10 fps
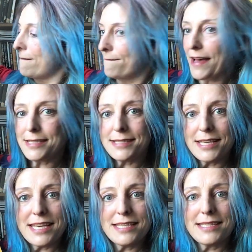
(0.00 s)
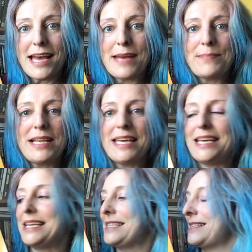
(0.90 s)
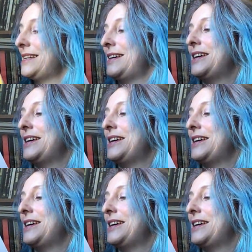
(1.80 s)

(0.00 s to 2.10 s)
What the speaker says: Faster this time, please.